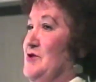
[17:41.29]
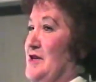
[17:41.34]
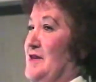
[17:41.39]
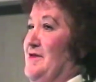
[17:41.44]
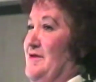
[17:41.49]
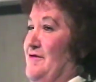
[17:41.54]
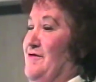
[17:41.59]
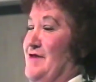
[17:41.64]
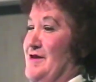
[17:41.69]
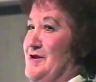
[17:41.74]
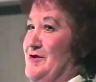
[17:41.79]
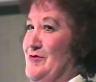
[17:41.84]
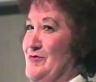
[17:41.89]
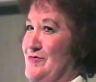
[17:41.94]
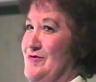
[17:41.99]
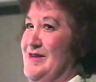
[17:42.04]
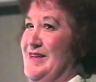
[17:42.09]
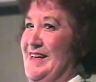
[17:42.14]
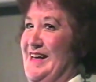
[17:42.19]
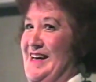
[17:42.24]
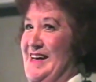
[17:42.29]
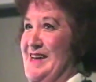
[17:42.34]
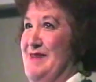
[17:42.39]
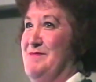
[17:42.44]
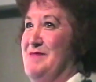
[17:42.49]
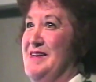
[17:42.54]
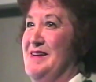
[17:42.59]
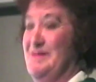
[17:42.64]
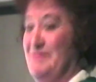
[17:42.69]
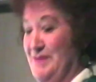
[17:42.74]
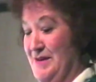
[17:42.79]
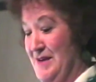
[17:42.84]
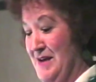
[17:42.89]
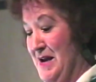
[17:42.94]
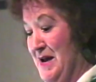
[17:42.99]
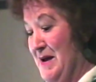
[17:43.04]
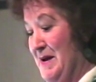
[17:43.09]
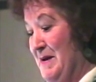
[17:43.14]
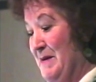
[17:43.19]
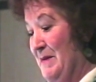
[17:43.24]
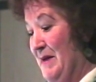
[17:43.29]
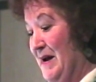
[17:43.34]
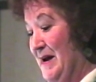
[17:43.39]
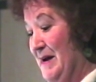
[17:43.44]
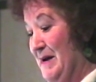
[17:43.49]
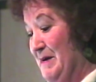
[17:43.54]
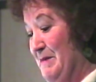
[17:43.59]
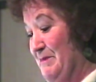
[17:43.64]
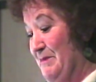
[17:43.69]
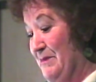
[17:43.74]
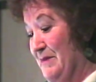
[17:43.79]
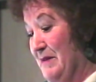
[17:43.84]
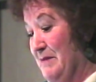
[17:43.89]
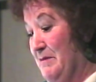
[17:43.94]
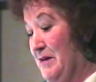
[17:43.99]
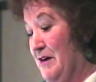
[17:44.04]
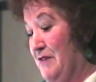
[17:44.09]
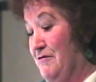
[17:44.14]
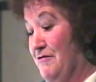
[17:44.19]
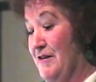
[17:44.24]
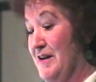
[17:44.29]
shut the front door and came in. But my